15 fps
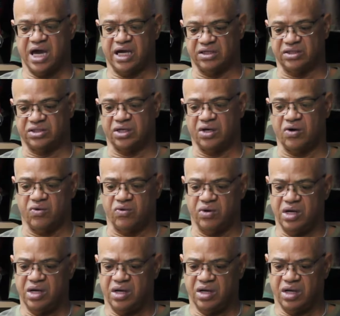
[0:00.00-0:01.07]
And so
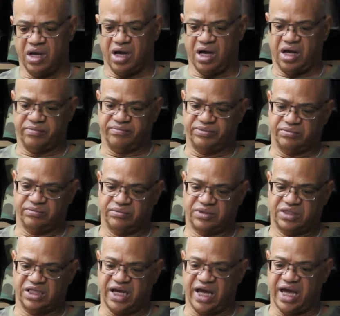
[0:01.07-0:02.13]
um,
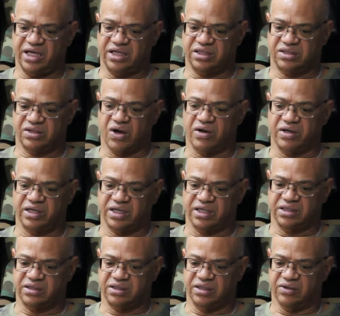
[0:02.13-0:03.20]
today's thought
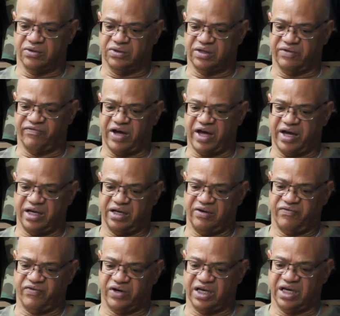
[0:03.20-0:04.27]
is, you know, divine
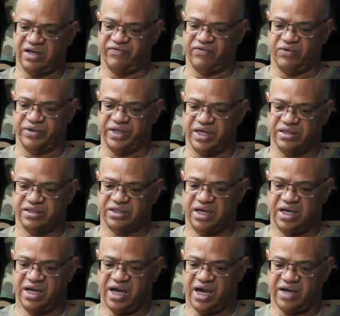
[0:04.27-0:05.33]
forgetfulness,
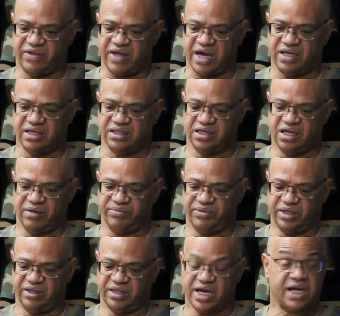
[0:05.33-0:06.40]
and that is
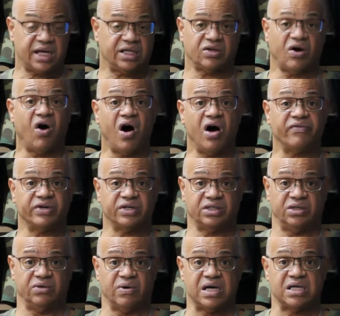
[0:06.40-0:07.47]
something that is offered
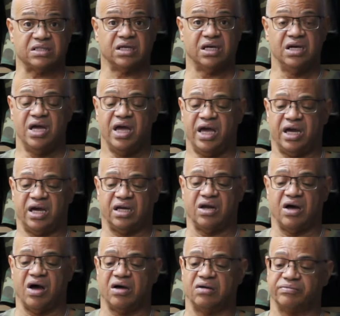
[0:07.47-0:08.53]
to us. And
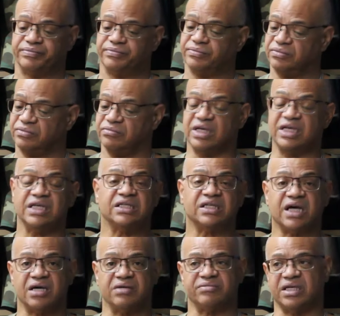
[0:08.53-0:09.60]
many
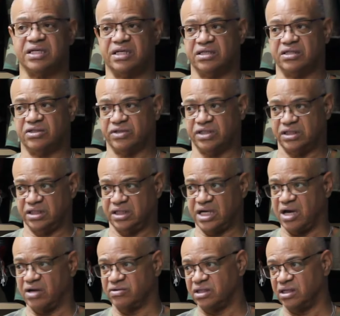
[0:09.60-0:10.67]
times. I did Christian
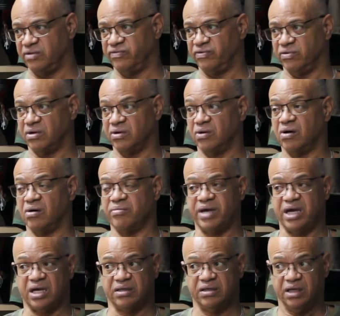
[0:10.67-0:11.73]
counseling for, oh
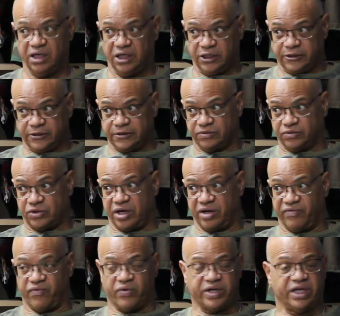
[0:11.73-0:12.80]
man,
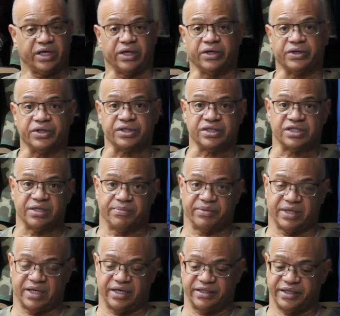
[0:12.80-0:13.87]
30, 40 years or
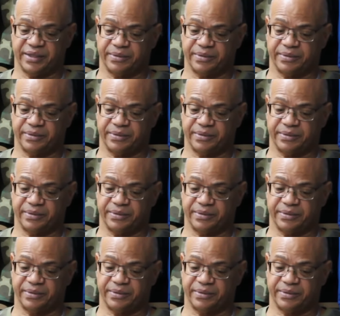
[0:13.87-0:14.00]
something like